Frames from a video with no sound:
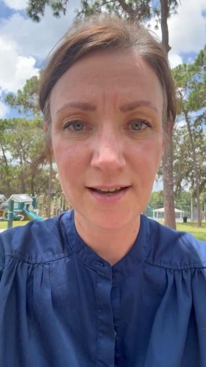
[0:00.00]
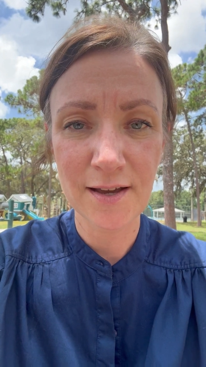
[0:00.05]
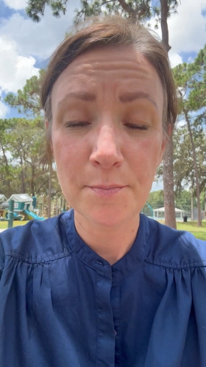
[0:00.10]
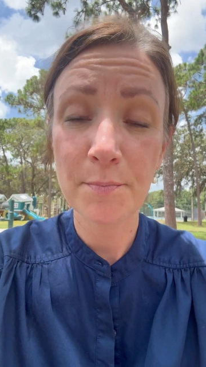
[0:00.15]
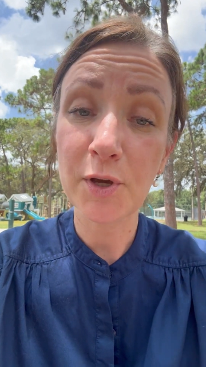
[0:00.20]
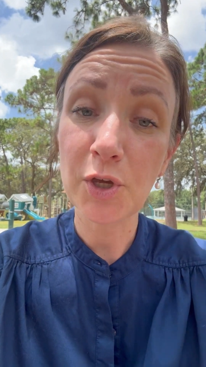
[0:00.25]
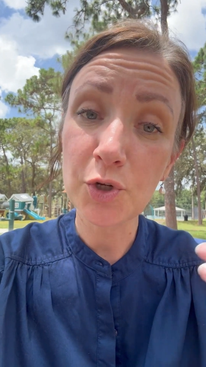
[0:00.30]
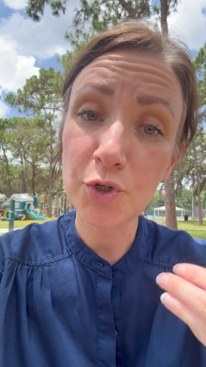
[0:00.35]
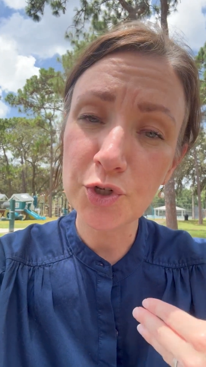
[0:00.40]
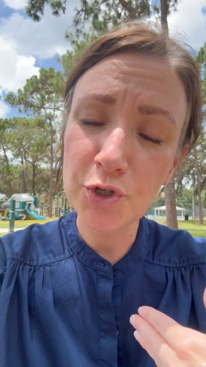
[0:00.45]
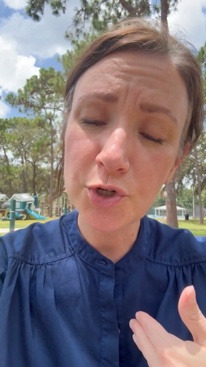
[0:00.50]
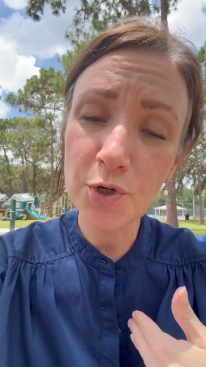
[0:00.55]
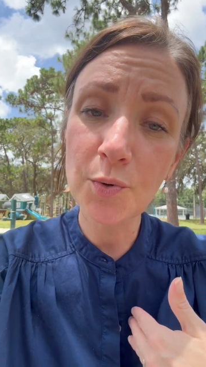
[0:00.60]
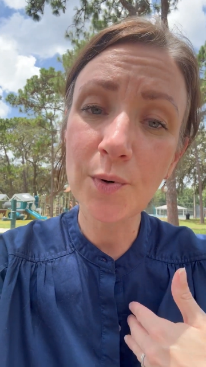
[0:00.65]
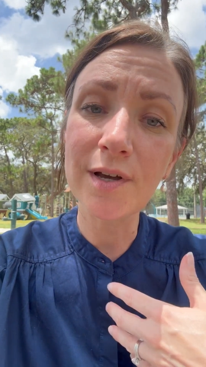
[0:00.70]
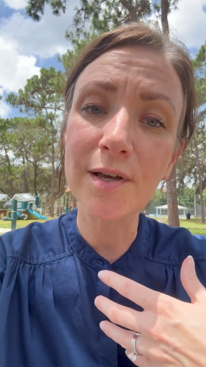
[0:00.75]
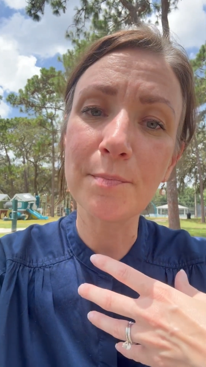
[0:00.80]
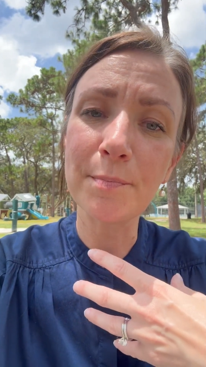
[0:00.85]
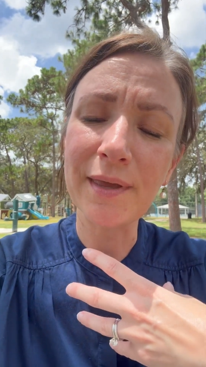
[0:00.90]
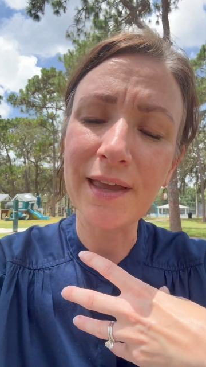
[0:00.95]
But you do
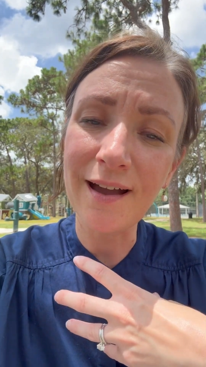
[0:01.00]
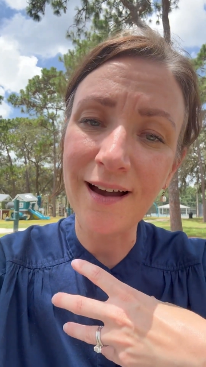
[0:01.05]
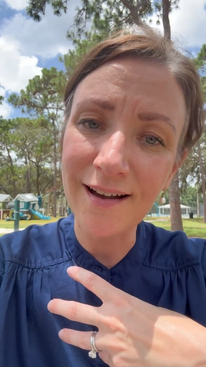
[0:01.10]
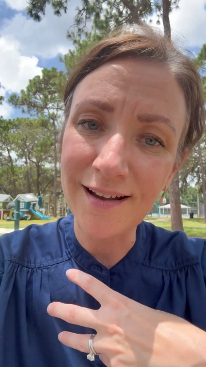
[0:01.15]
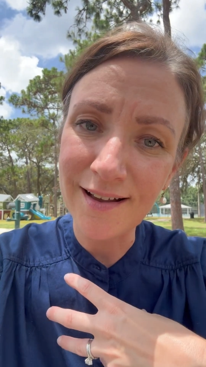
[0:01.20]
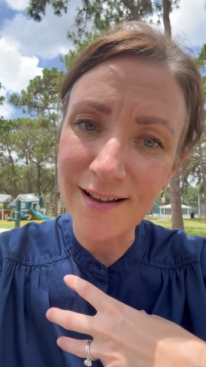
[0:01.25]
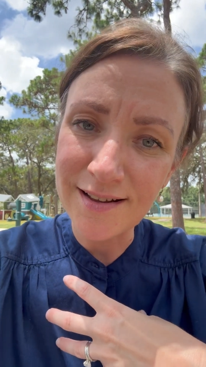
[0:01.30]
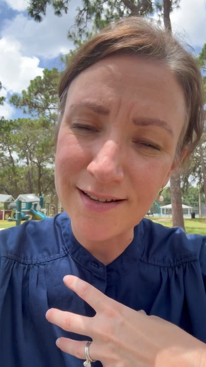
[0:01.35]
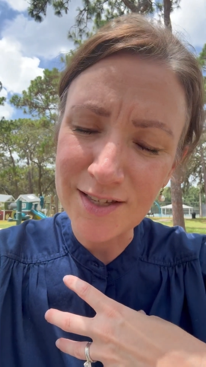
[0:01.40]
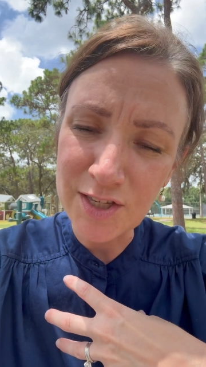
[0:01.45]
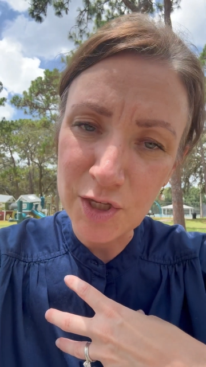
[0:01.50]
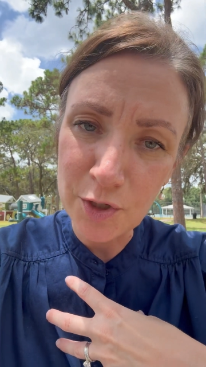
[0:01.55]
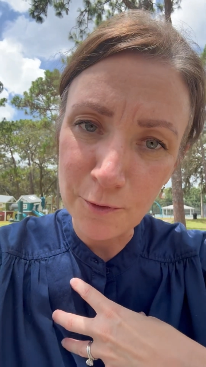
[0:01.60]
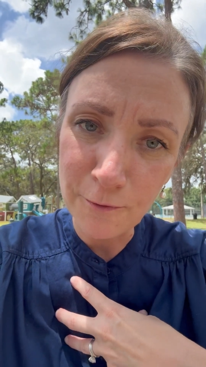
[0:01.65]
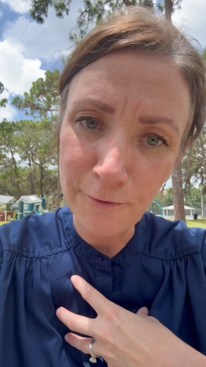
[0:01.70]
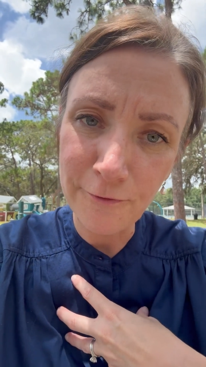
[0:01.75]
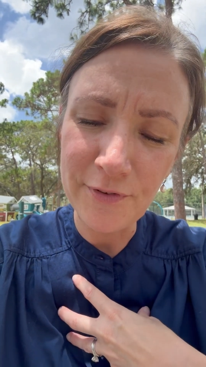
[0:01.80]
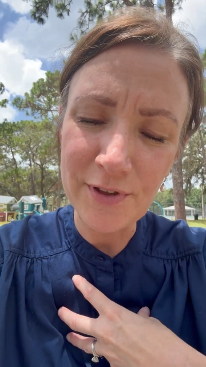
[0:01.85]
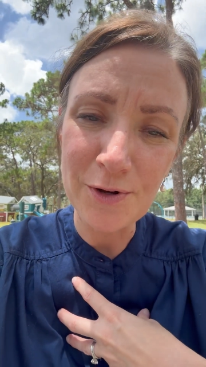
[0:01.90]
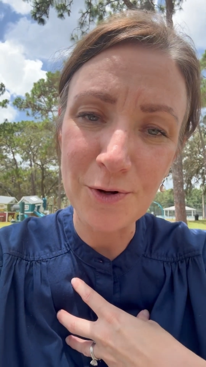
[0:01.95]
it because you
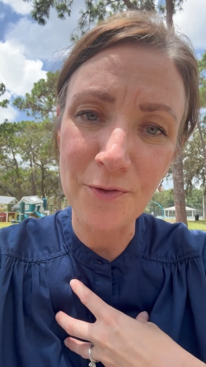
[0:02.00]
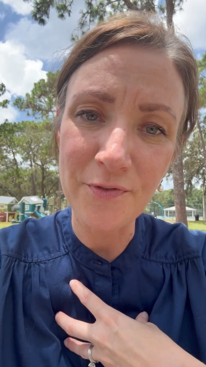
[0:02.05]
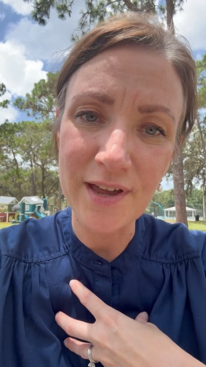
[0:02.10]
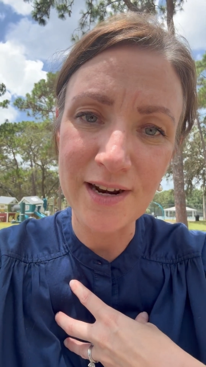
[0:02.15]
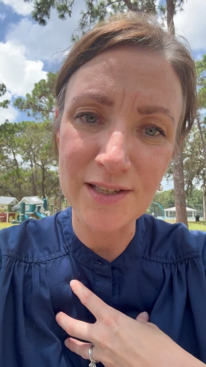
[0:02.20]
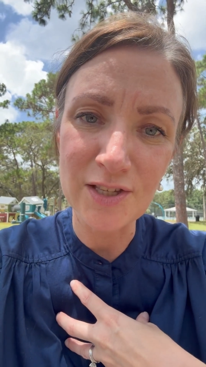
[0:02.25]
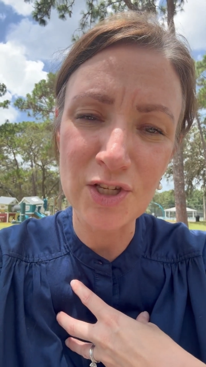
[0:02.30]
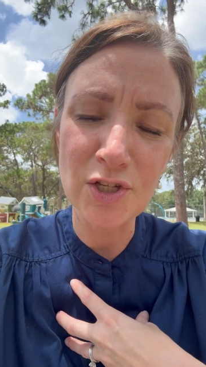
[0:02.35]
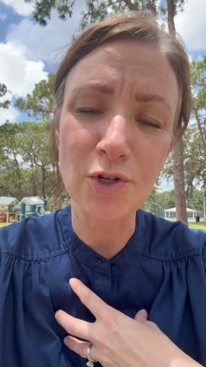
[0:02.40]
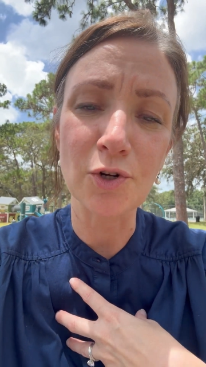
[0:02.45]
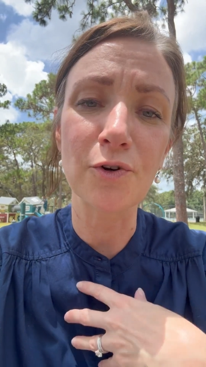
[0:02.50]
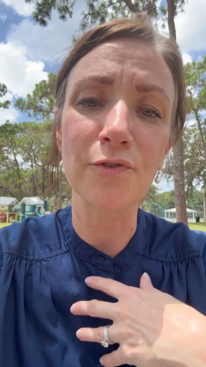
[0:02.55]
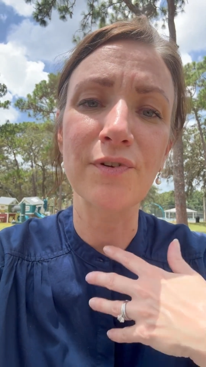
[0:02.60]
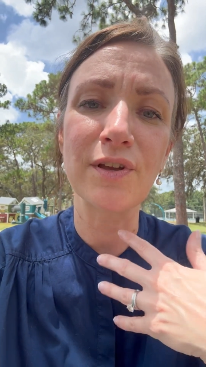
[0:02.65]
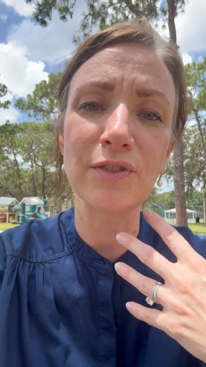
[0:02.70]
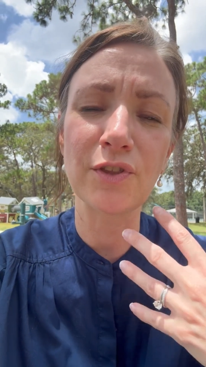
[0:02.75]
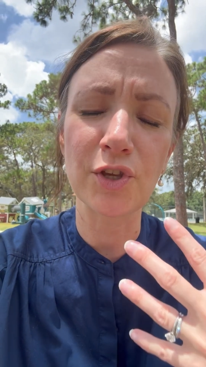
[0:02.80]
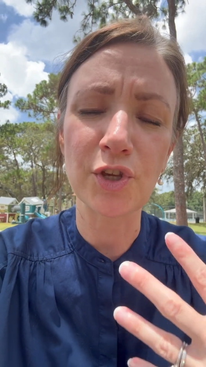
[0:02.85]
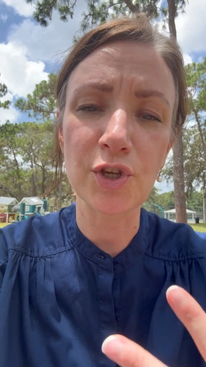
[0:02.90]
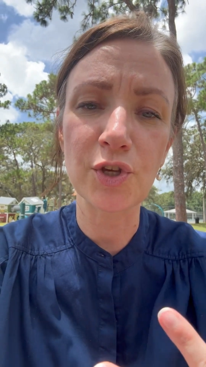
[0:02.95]
feel that it's
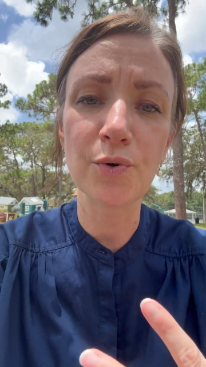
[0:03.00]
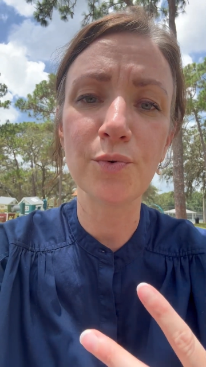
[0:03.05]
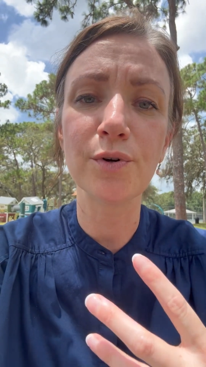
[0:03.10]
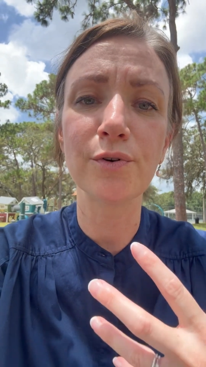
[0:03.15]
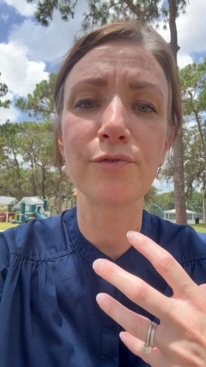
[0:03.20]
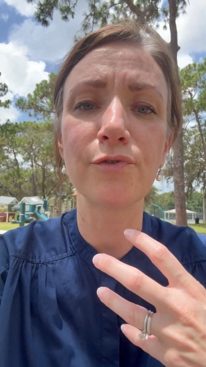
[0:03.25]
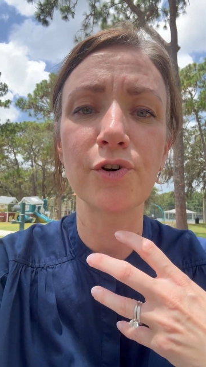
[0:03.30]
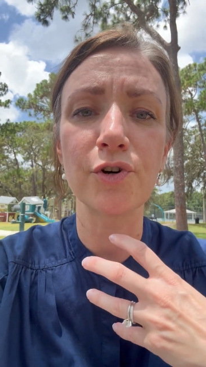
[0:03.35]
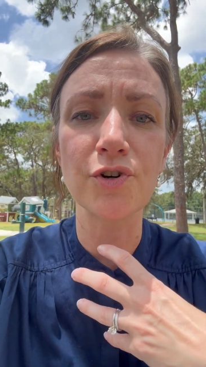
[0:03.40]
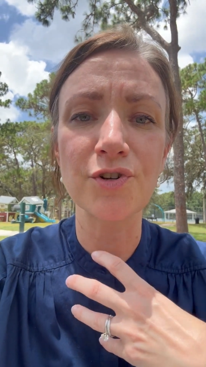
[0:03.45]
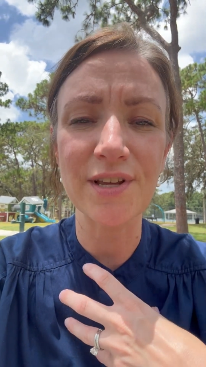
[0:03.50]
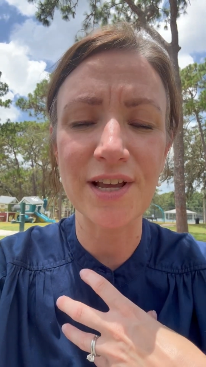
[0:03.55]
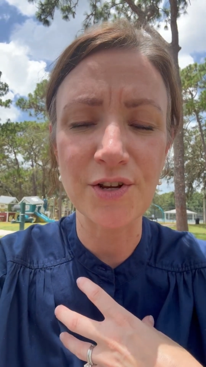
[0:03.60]
serving the universe